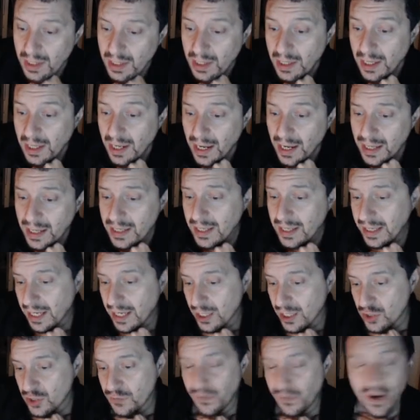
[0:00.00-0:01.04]
And it
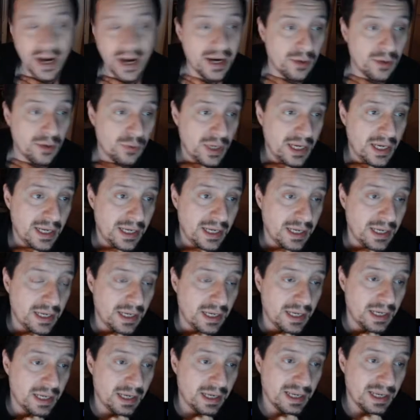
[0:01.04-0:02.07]
catch fire
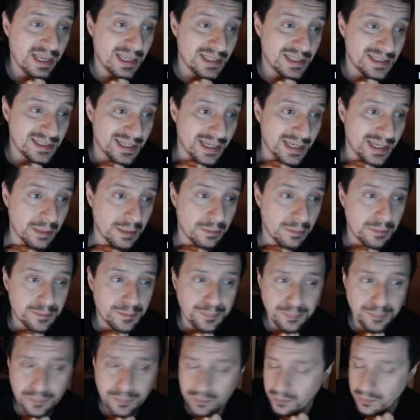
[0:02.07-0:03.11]
really easily,
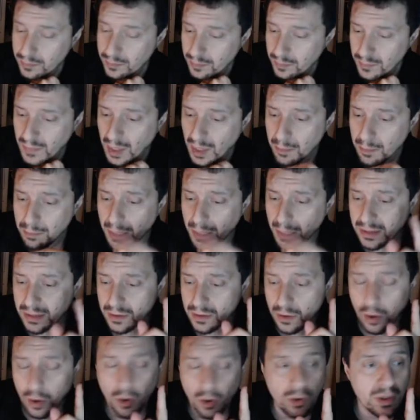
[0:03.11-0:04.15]
but
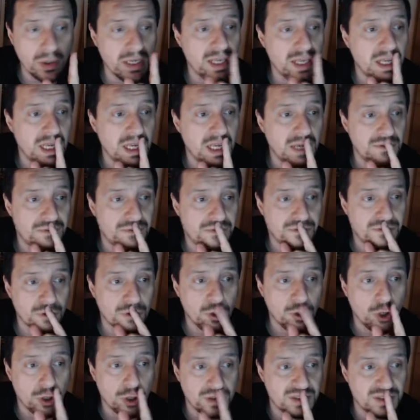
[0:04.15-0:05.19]
only if
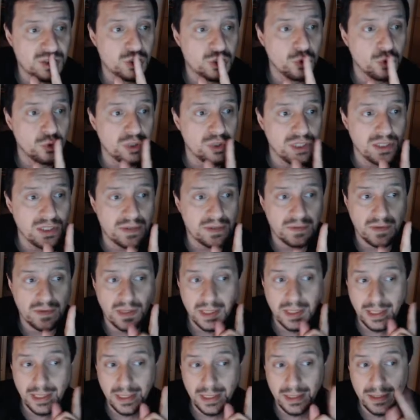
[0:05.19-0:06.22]
got shooted
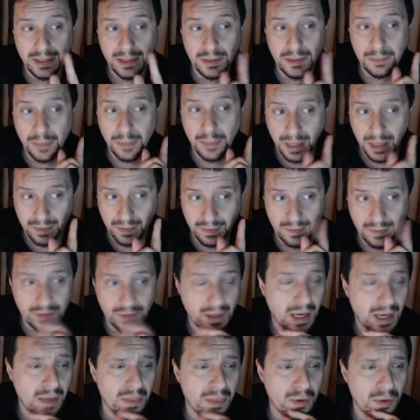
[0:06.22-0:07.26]
in the butt.
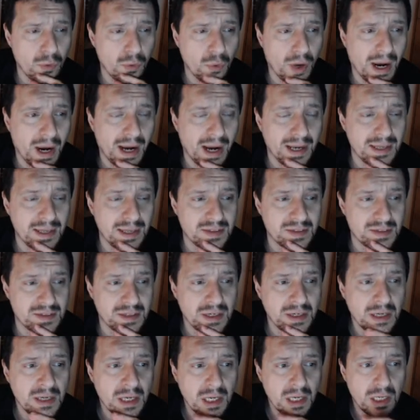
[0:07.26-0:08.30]
Otherwise,
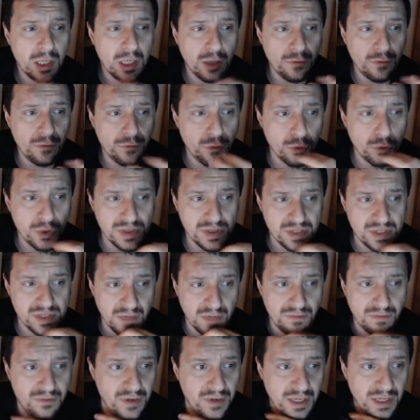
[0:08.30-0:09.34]
if you
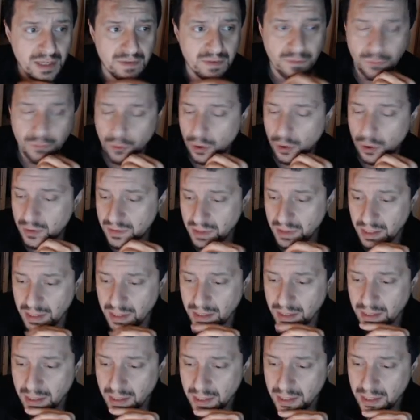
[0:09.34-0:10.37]
receive it frontally,
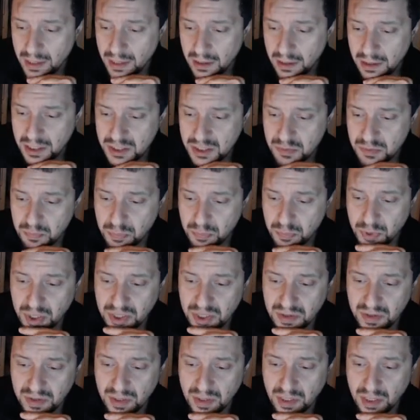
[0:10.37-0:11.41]
it's
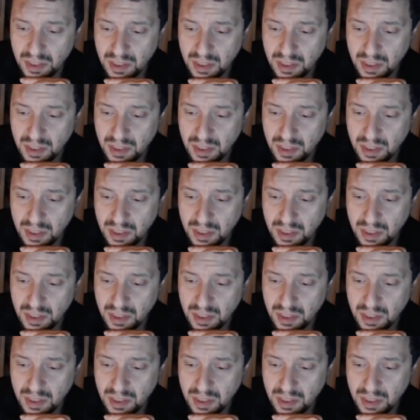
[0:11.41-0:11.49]
pretty